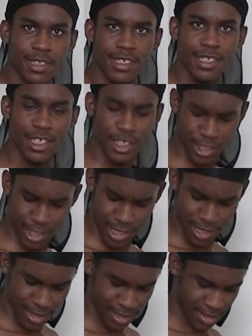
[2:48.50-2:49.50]

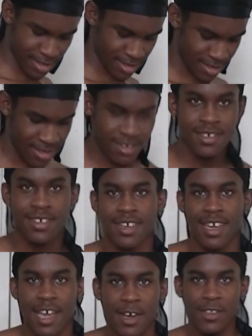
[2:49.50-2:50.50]
shit.
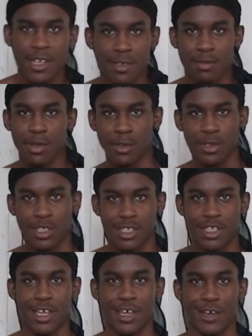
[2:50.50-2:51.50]
I don't know how to pose
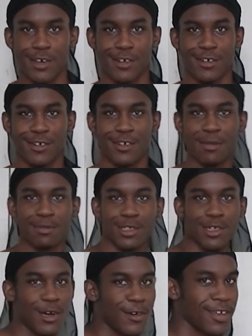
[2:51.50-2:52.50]
still. I'm
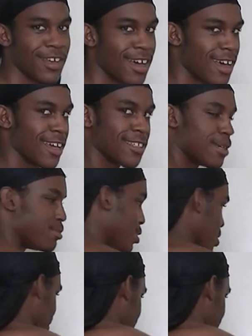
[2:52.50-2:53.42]
sorry, guys. I'm sorry.